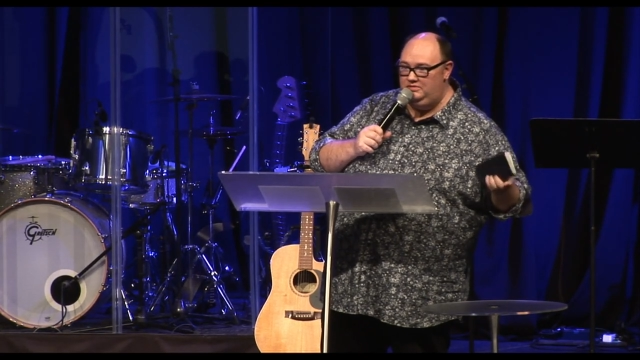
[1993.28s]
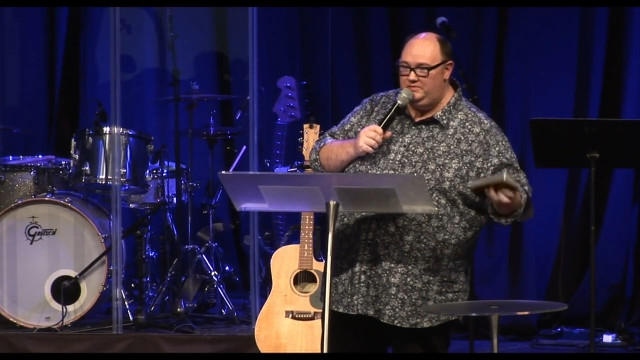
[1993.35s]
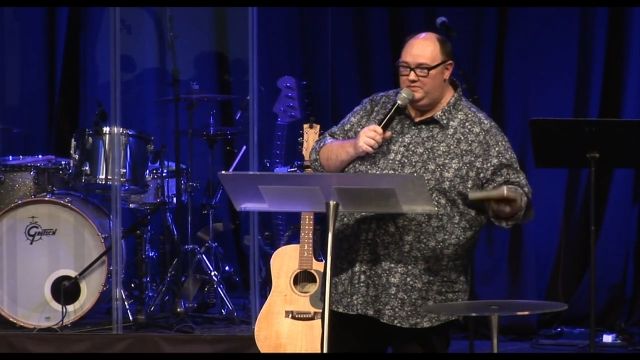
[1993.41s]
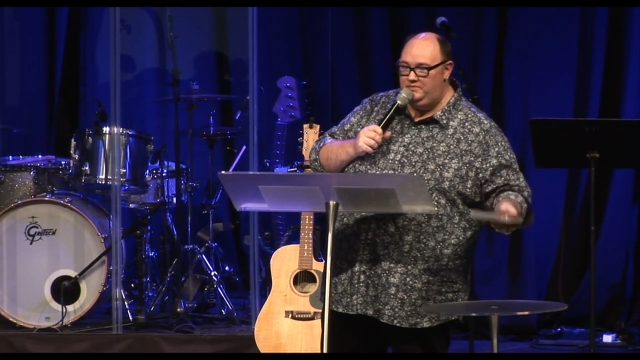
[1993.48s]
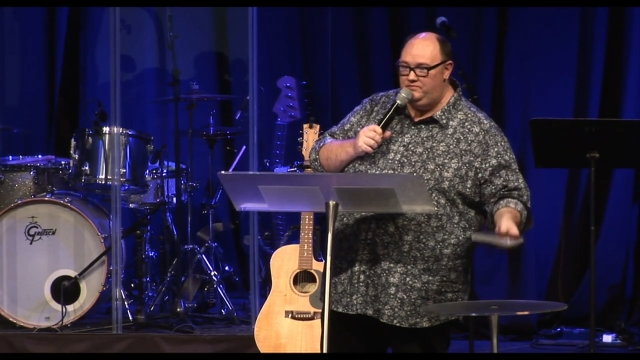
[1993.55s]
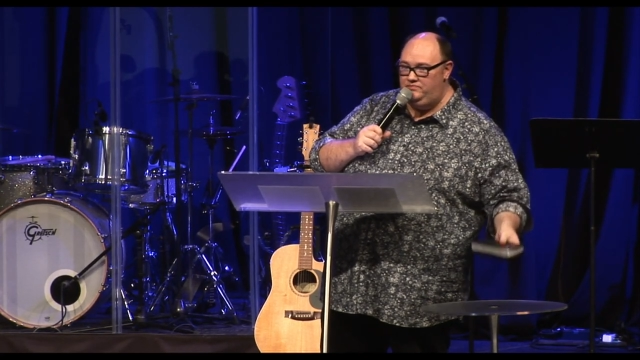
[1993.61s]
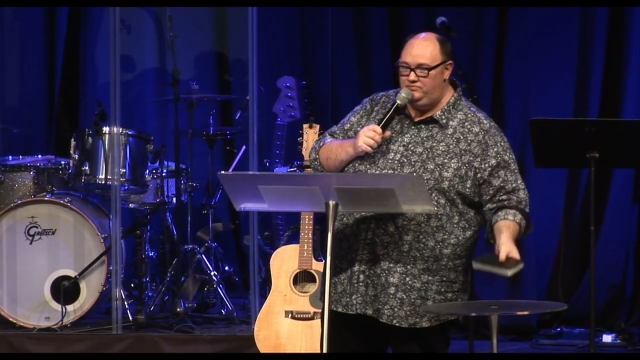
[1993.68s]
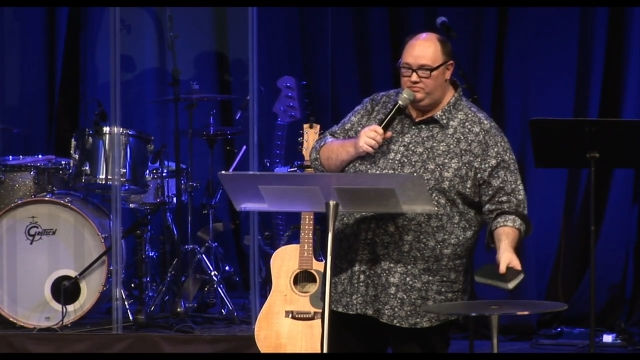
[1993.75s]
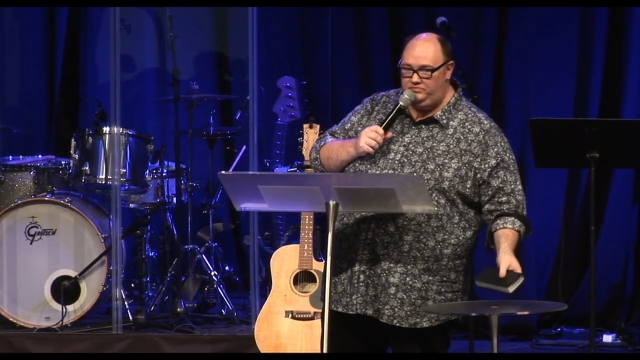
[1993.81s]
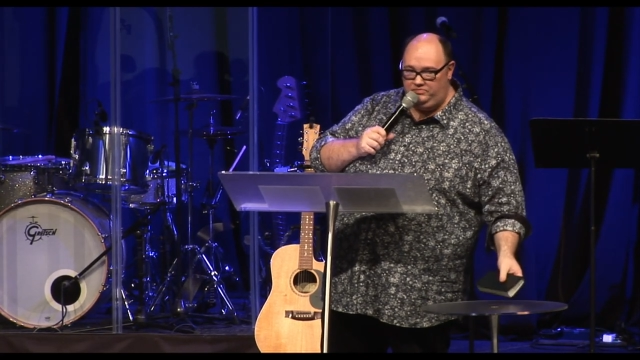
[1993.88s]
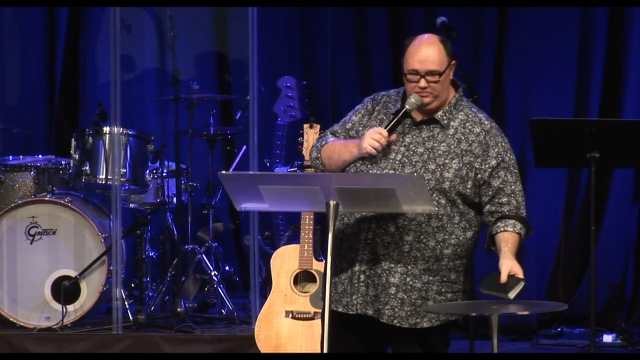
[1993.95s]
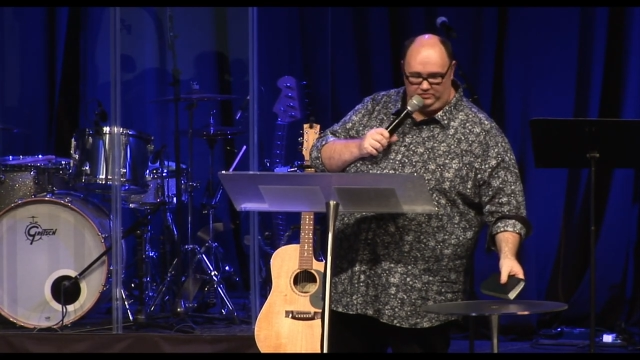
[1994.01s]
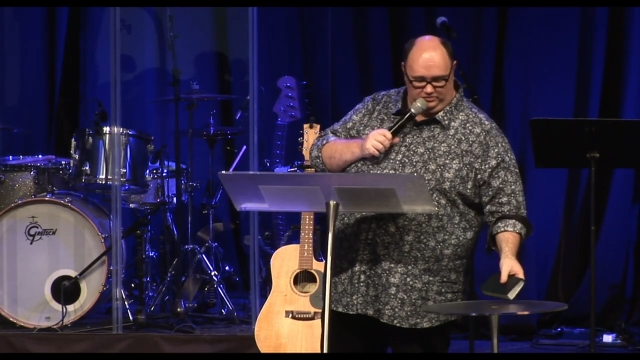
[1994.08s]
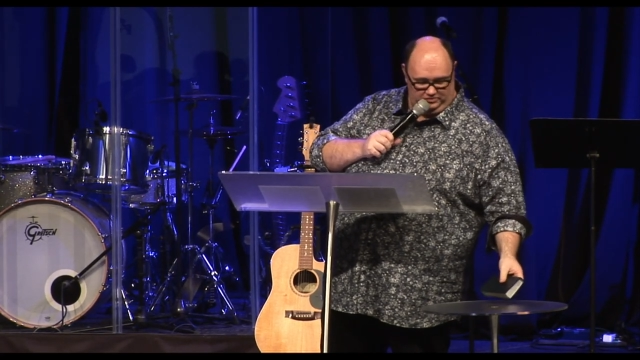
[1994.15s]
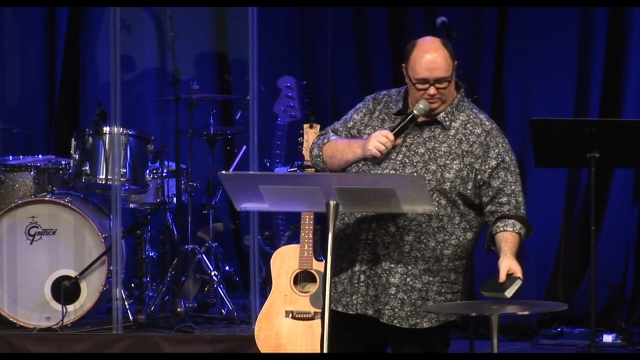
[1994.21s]

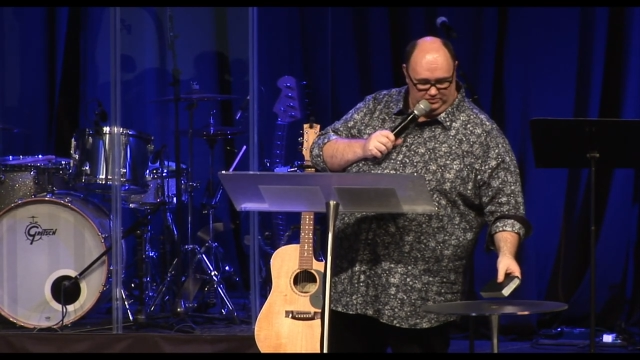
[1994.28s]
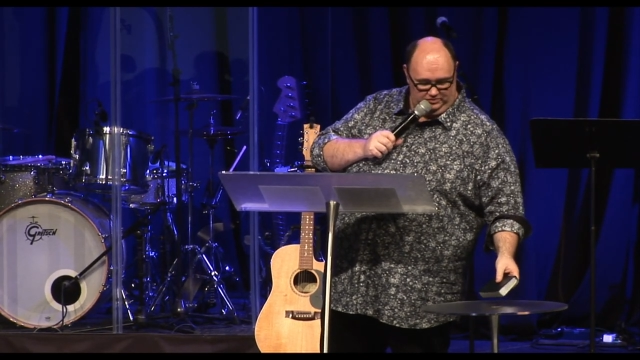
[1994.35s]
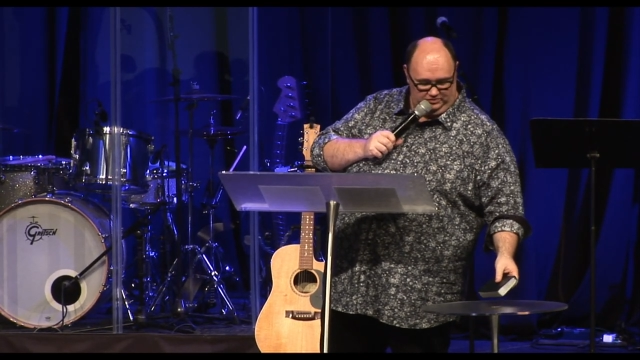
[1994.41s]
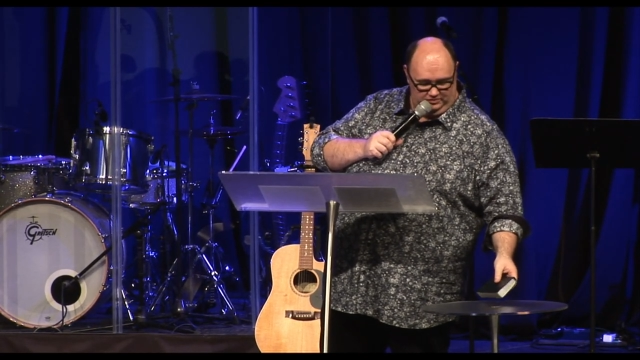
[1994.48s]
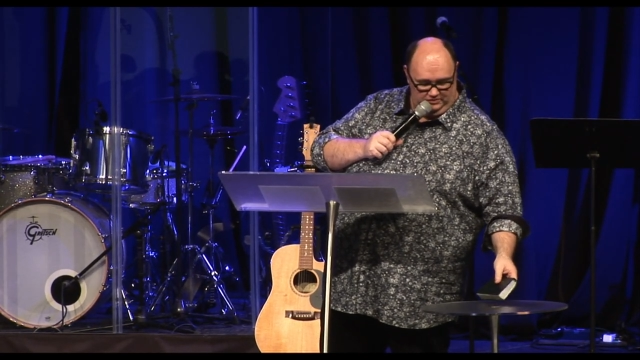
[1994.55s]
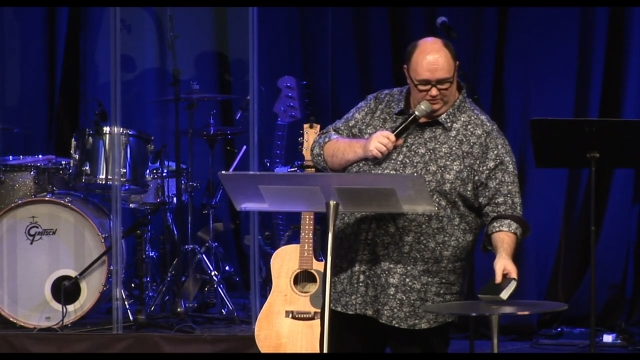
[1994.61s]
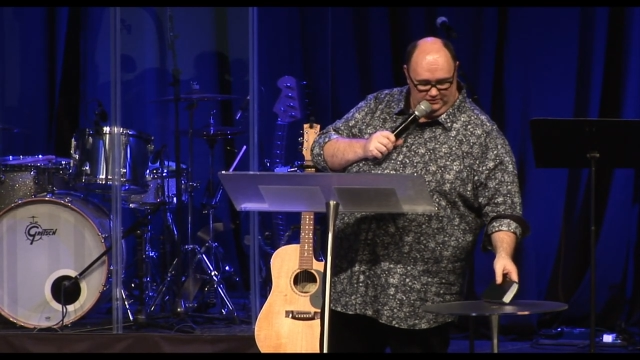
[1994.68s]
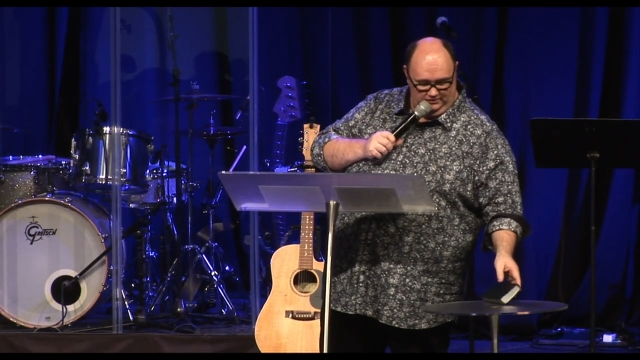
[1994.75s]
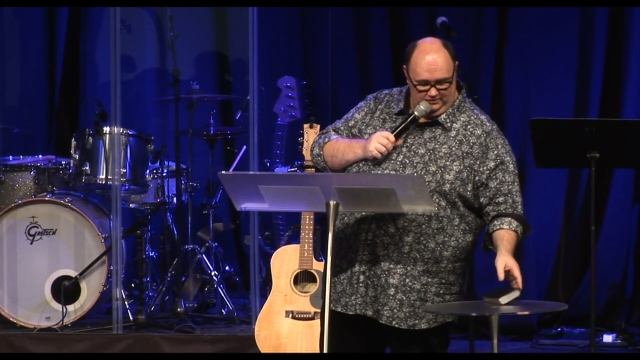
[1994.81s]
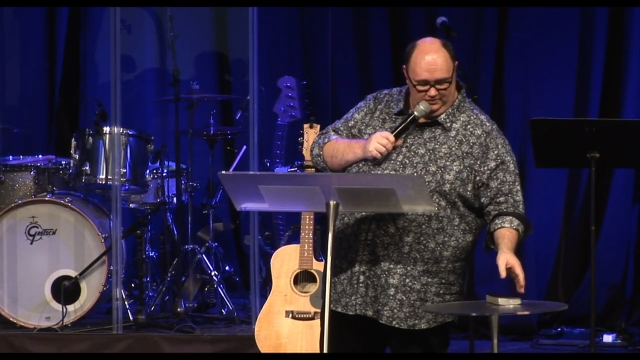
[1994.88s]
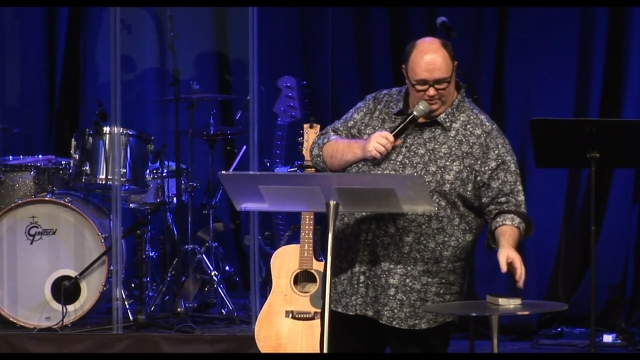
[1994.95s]
No one is speaking in this clip.